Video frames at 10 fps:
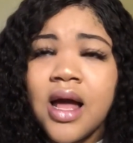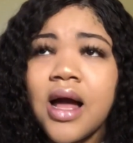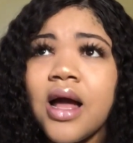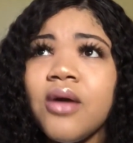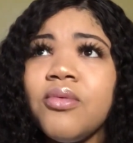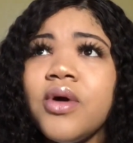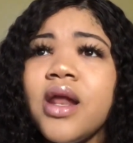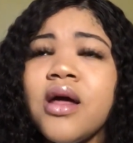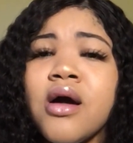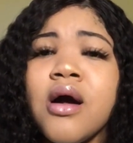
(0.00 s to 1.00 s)
I would,
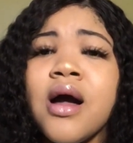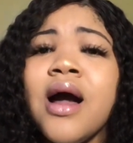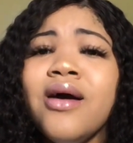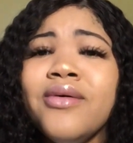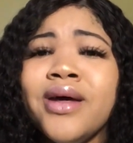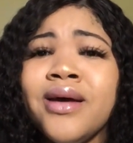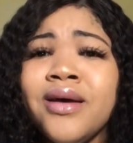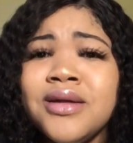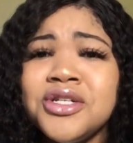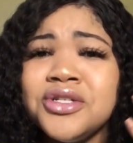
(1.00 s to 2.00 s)
how
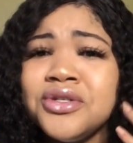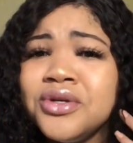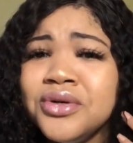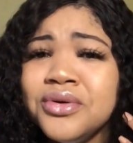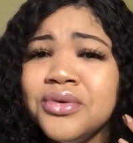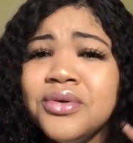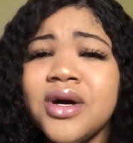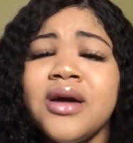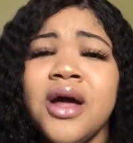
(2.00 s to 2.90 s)
could you?